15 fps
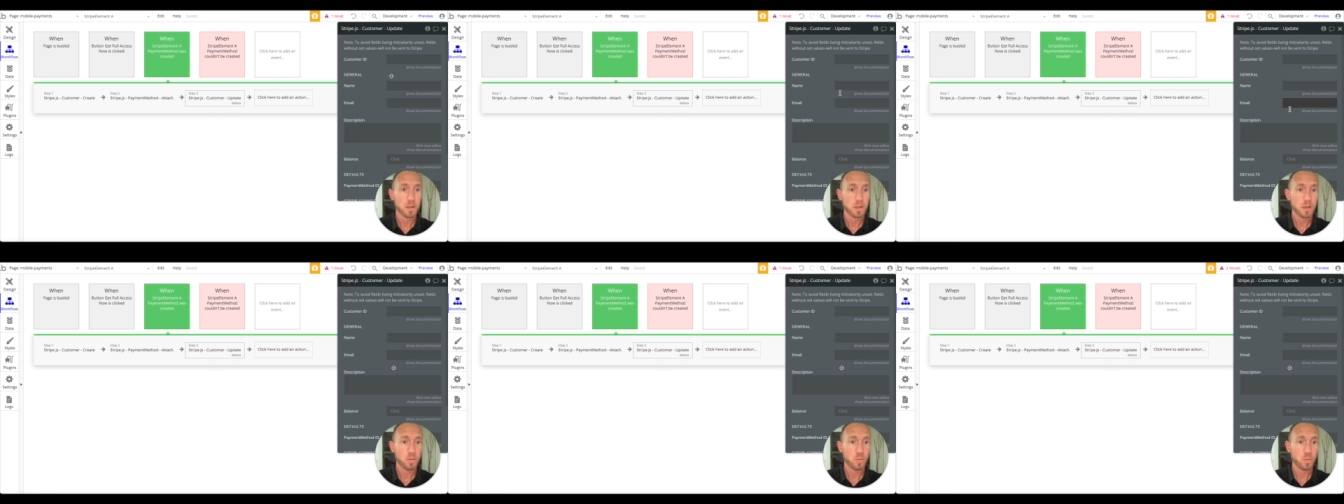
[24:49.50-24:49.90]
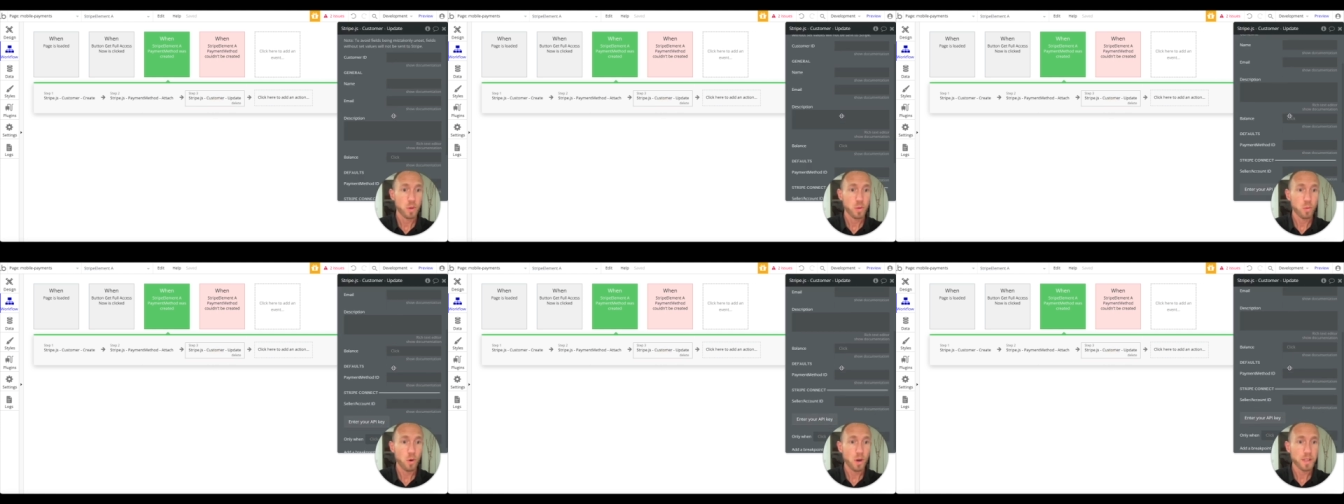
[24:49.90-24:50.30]
we
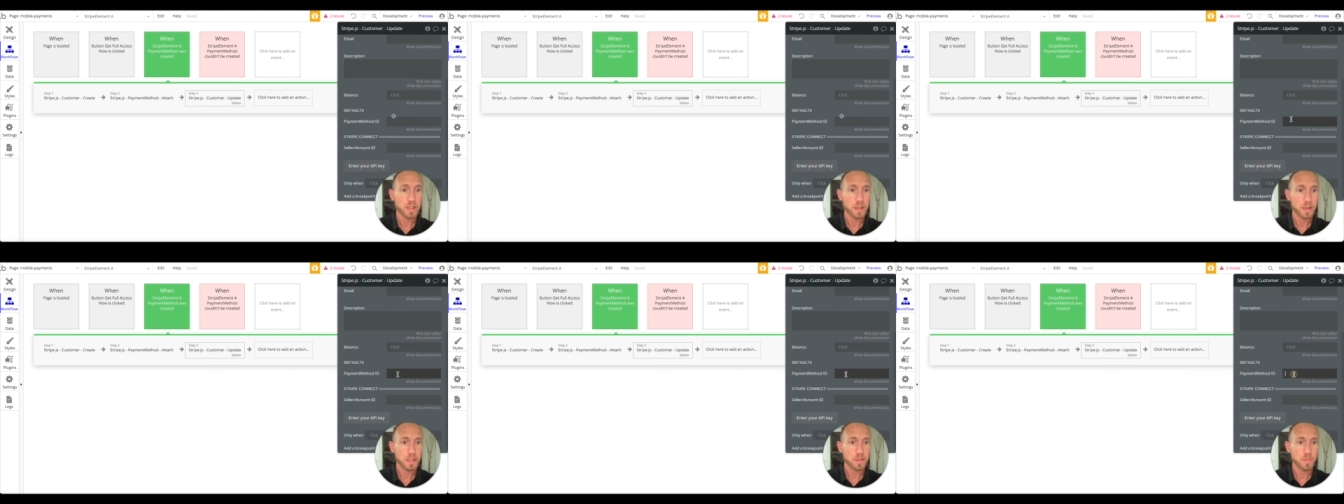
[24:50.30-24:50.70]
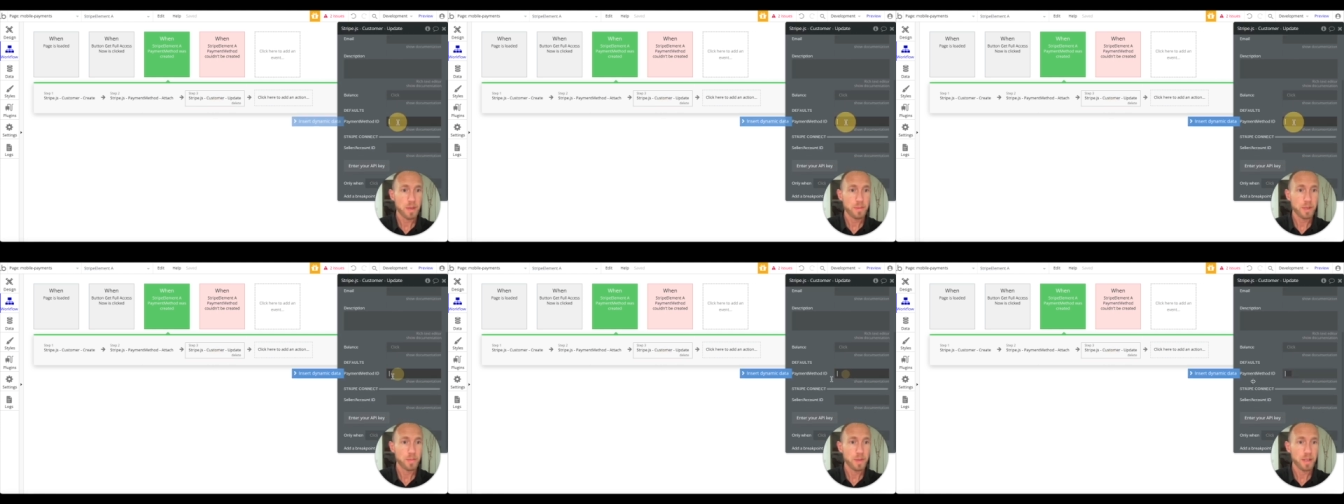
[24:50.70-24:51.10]
want this
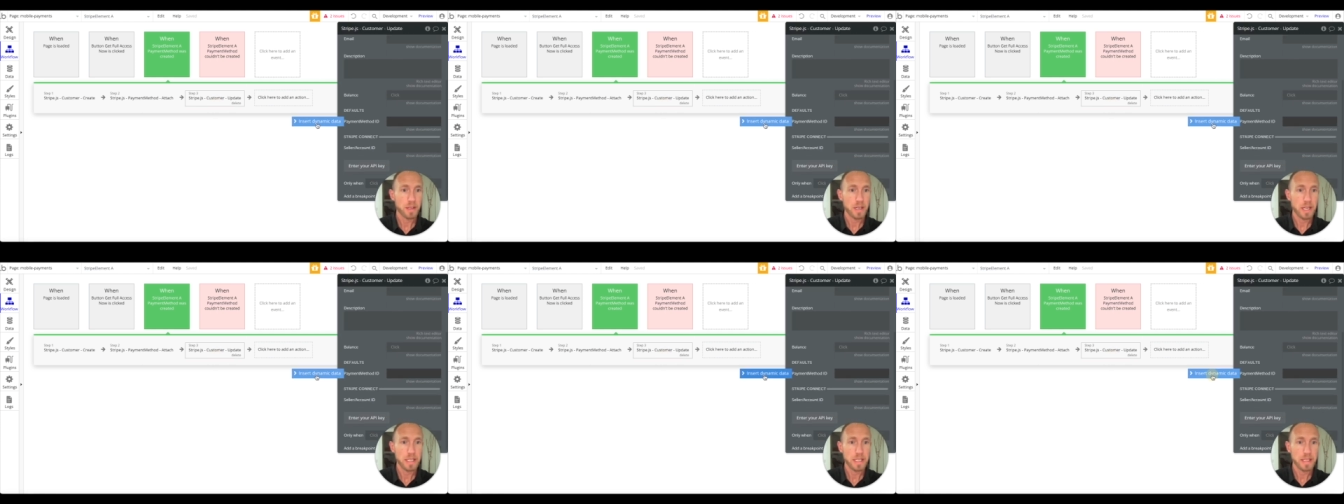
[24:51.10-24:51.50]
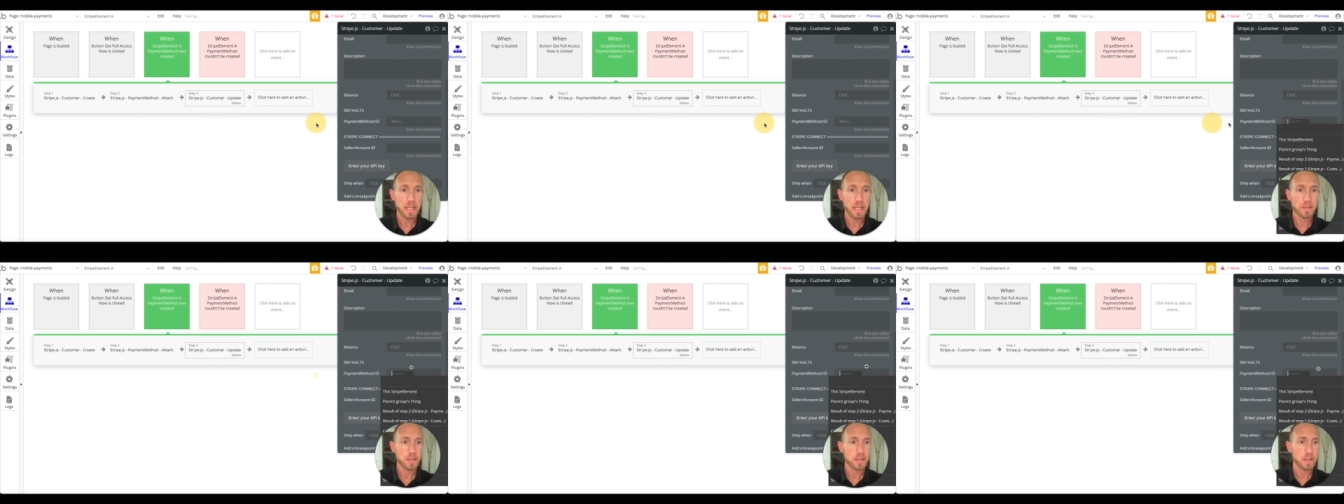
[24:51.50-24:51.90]
payment method ID,
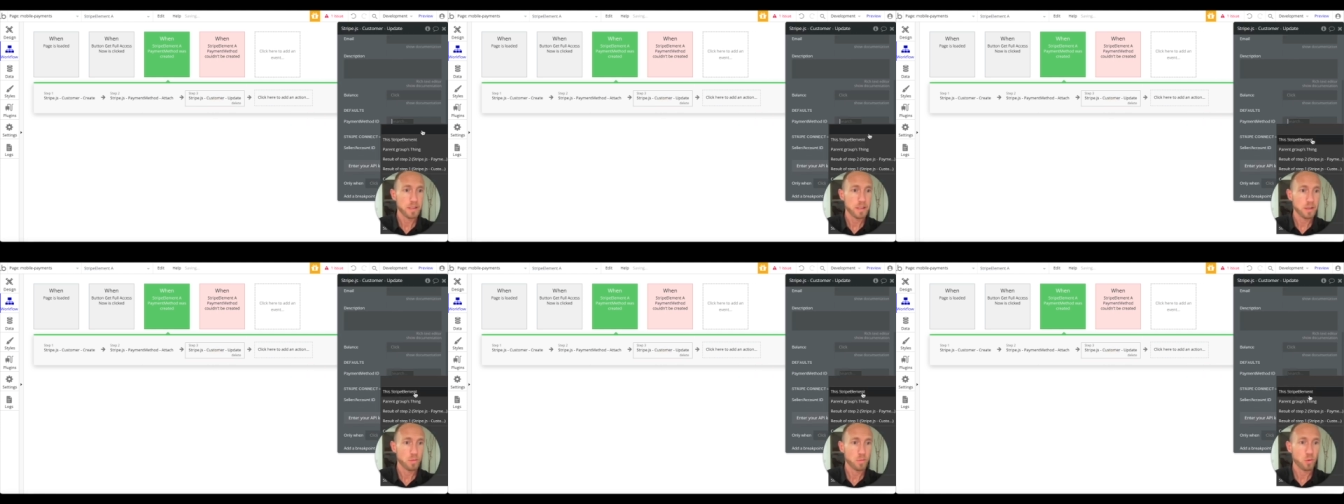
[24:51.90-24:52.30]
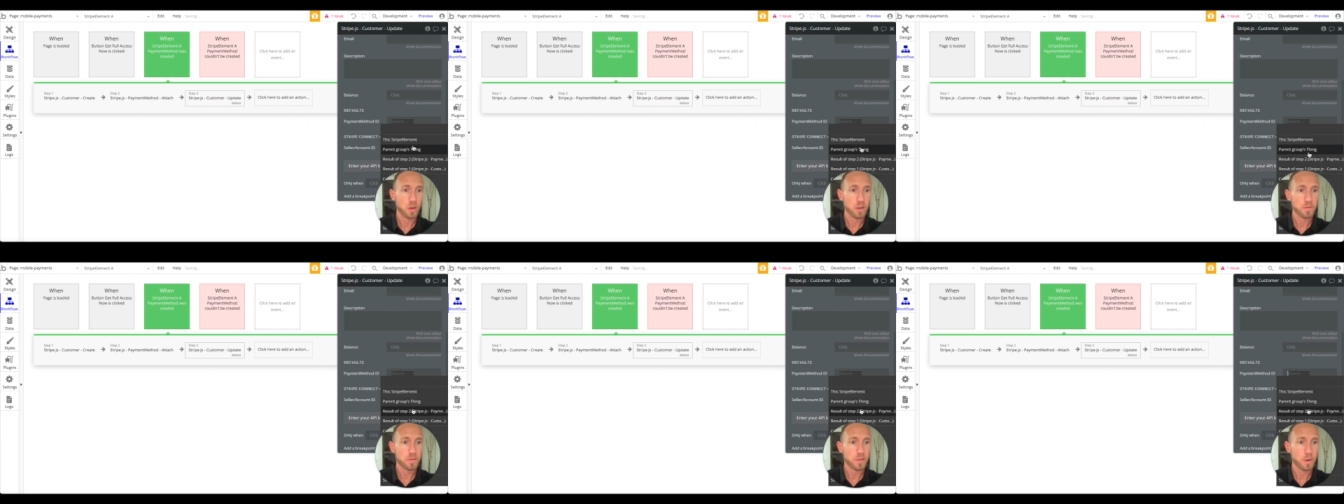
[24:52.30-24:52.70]
that's the
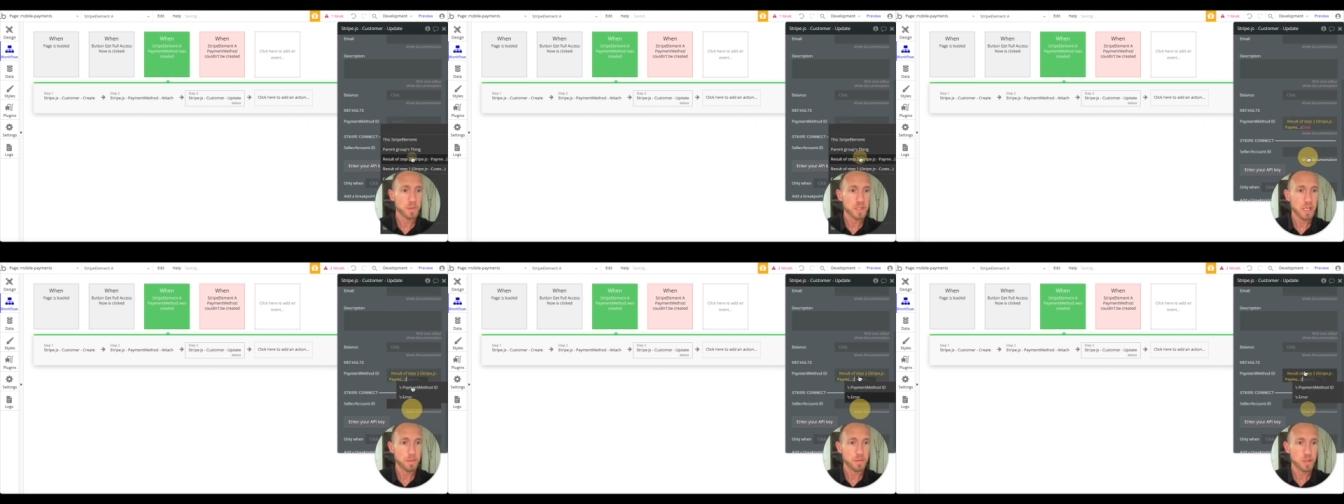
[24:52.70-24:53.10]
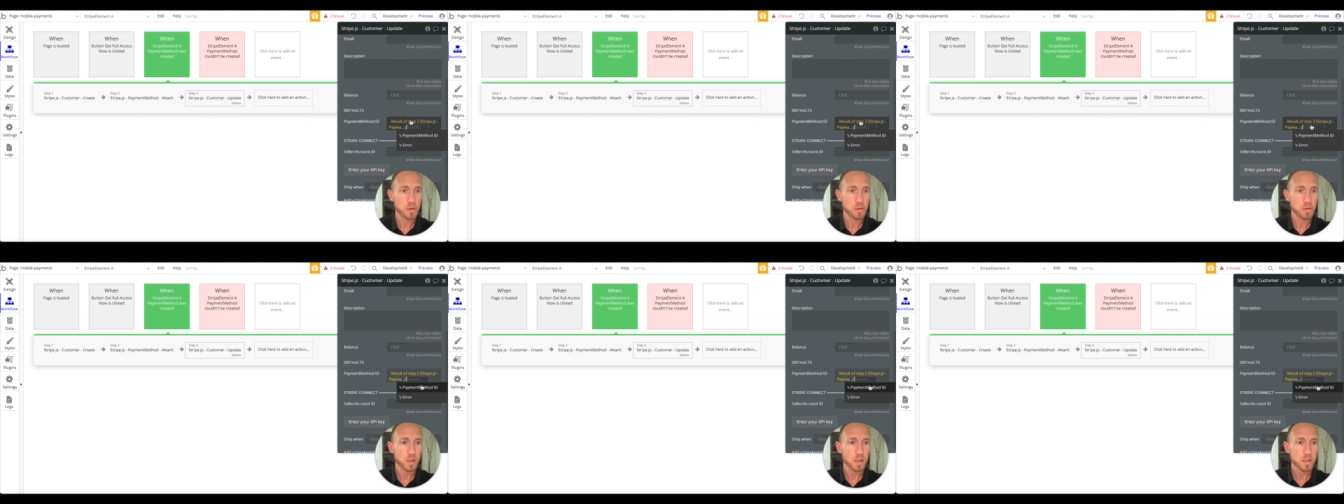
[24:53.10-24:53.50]
one from step
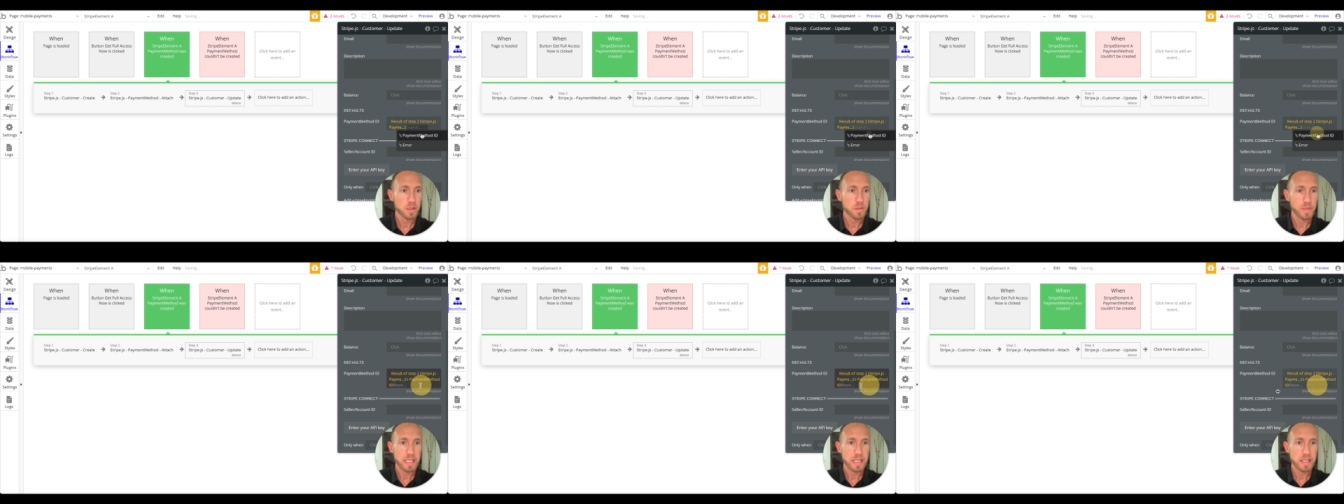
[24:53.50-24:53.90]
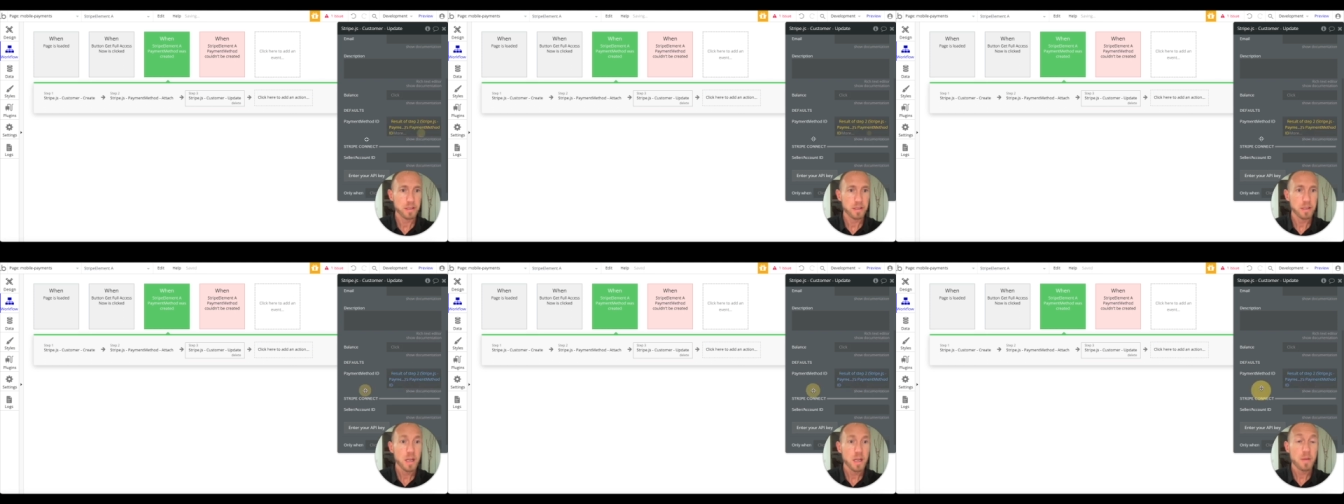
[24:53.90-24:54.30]
two, to be
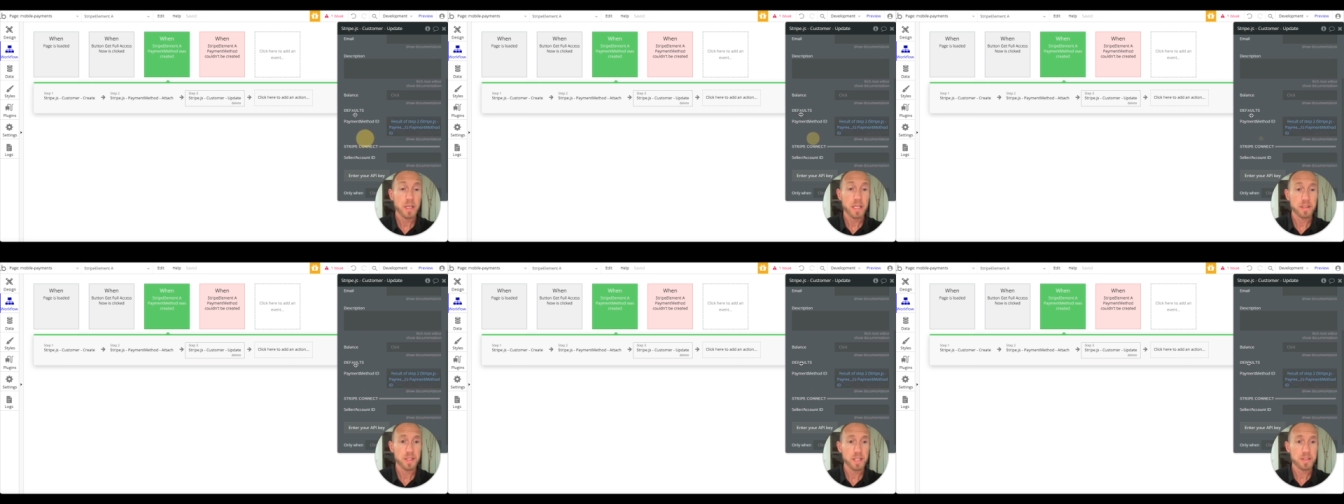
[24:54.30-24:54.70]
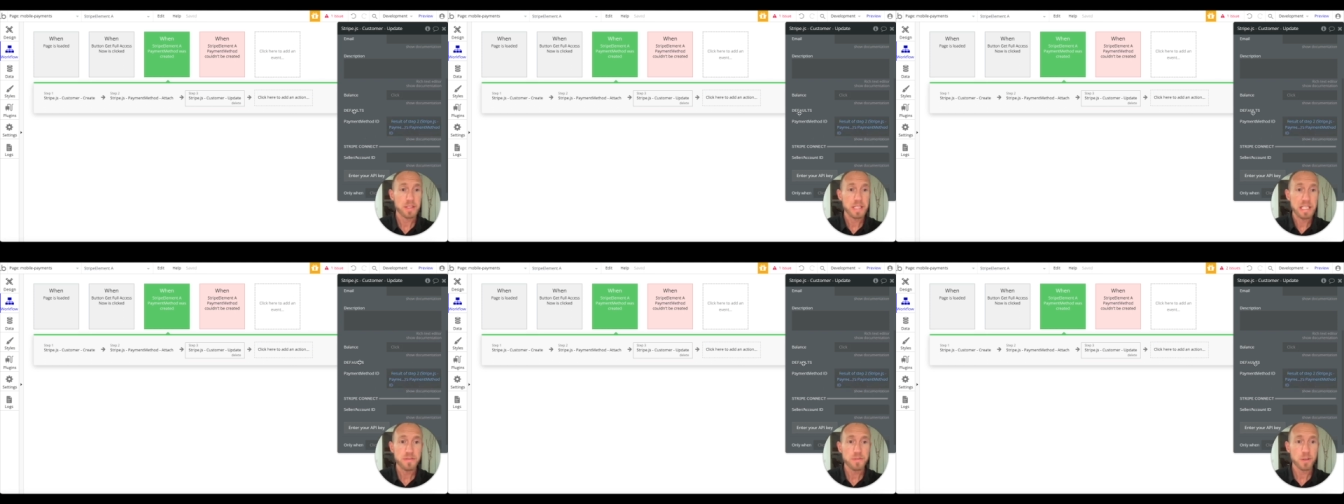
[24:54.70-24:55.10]
here because this
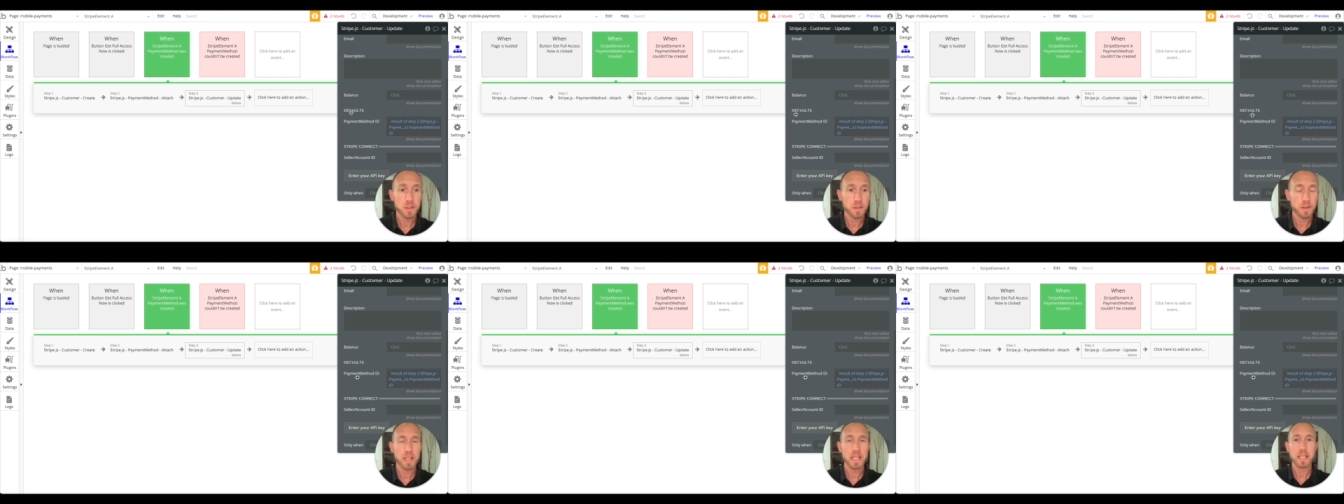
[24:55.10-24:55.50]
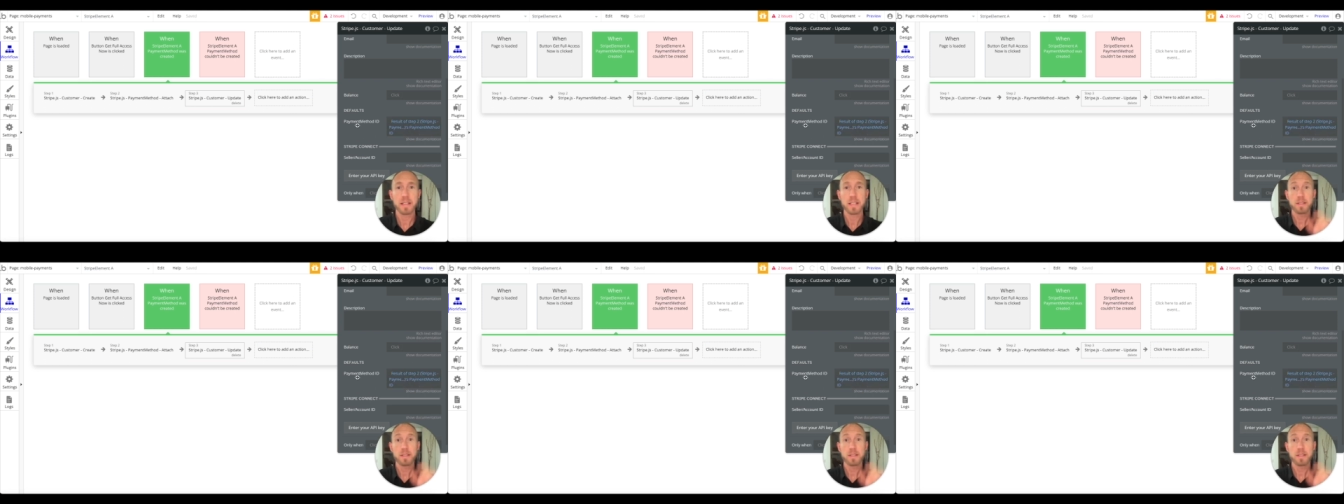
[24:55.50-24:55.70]
default thing, this